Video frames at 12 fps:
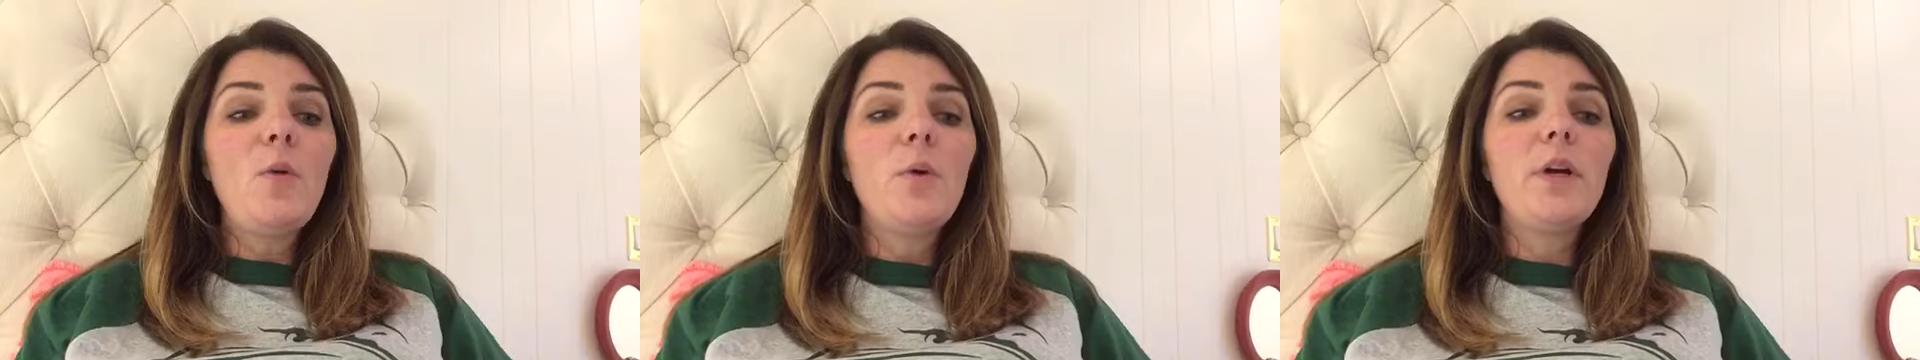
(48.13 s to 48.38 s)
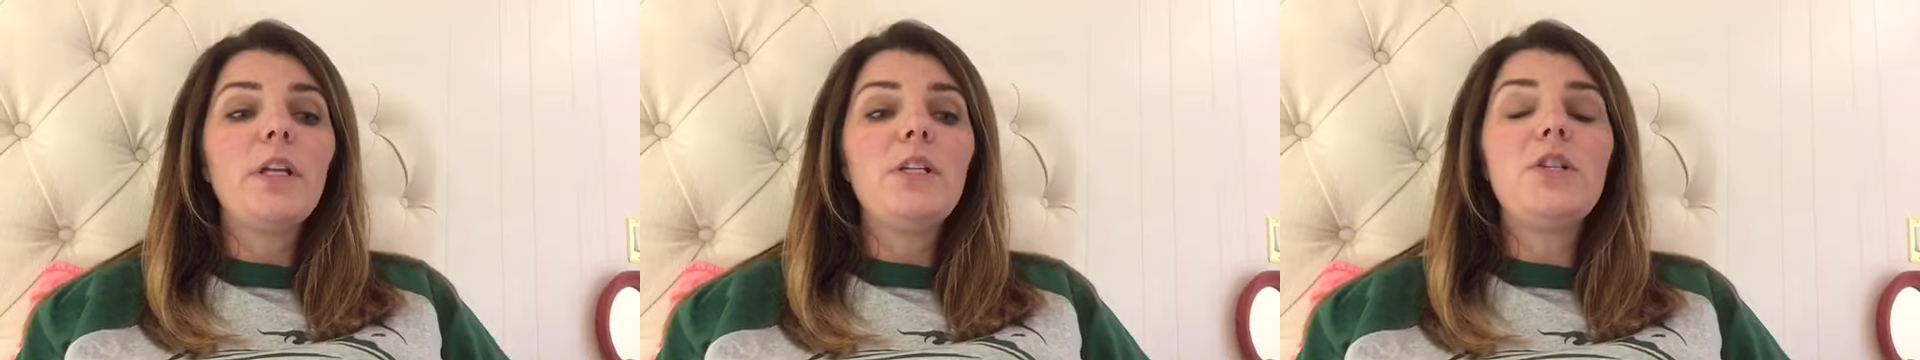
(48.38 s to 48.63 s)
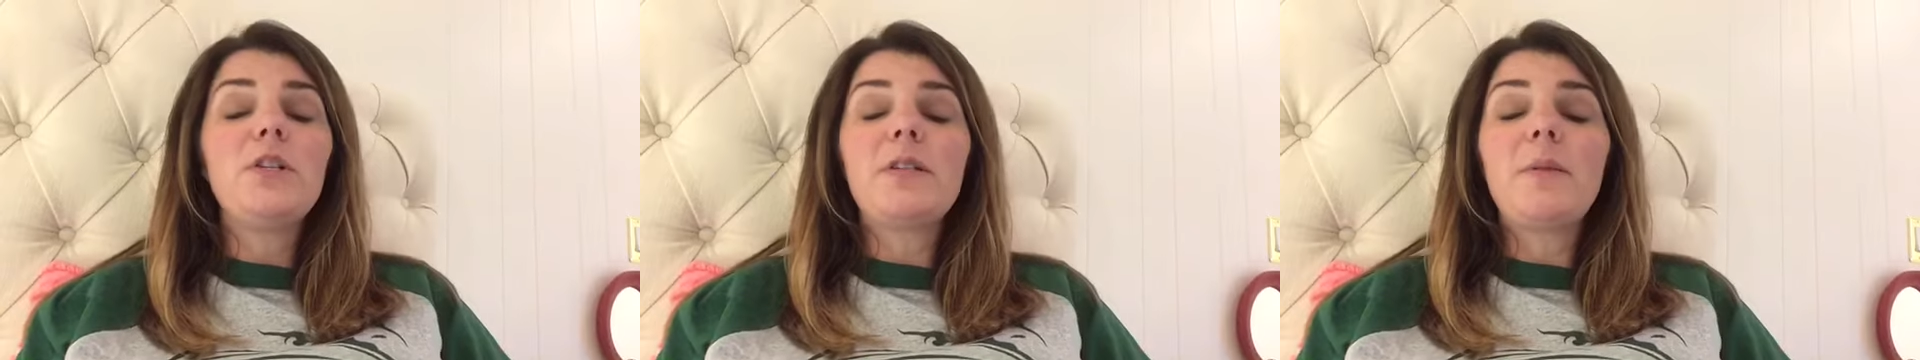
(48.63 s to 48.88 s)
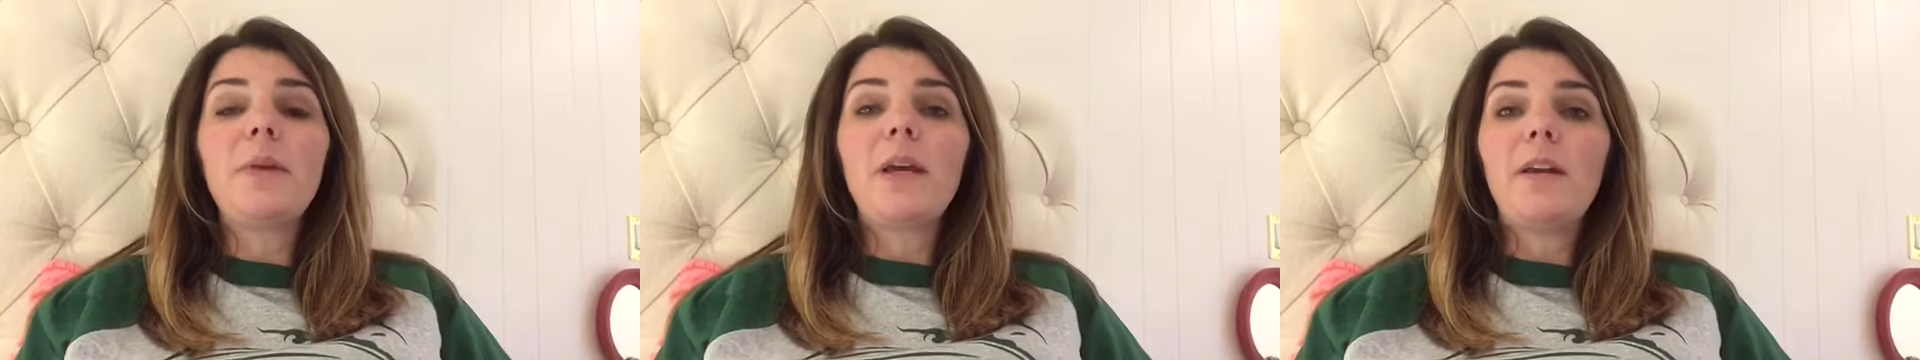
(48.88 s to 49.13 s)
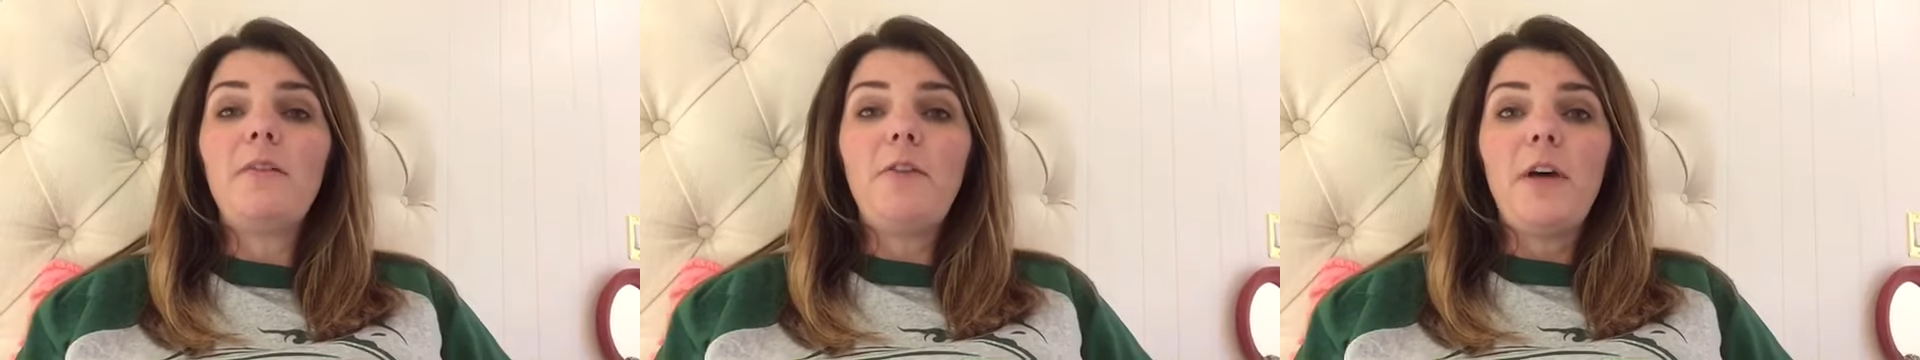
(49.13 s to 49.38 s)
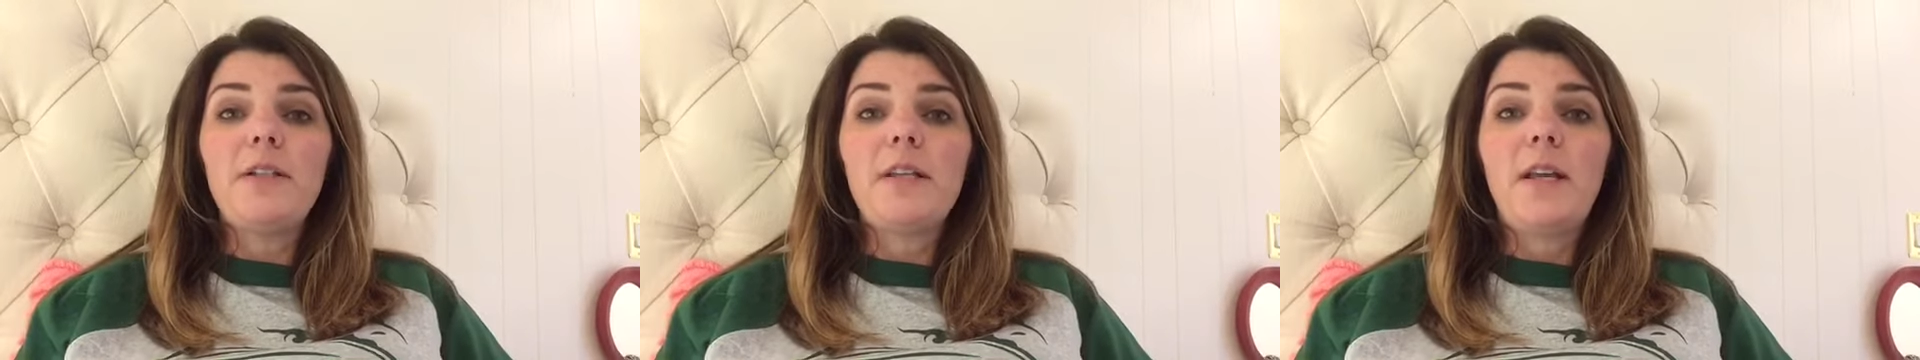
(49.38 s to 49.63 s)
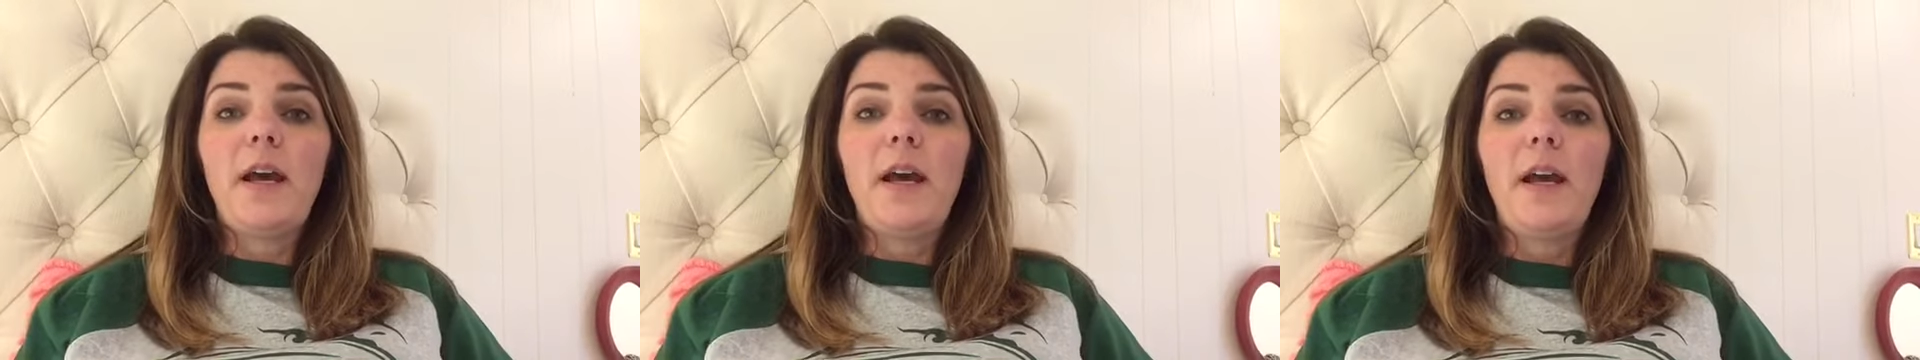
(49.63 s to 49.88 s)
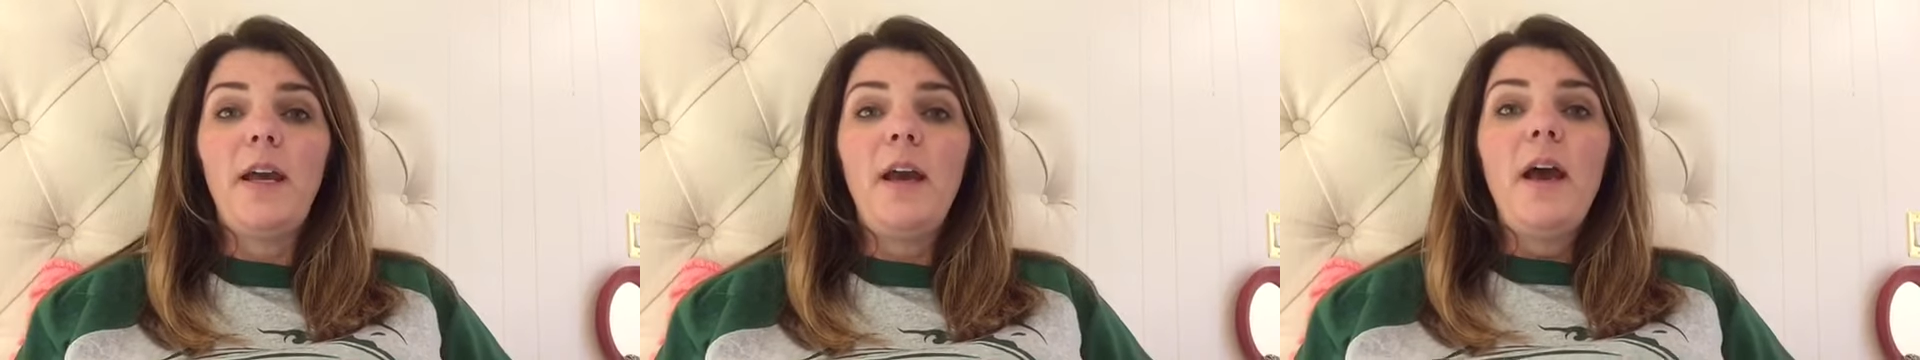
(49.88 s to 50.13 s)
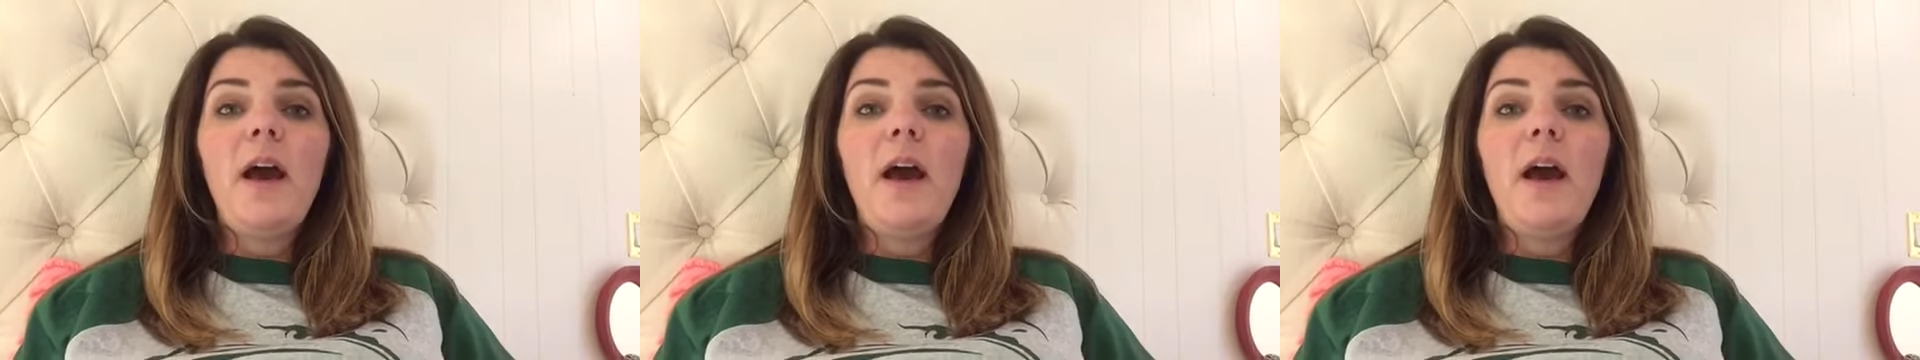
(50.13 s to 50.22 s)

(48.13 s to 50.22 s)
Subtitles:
going to do something kind of fun today.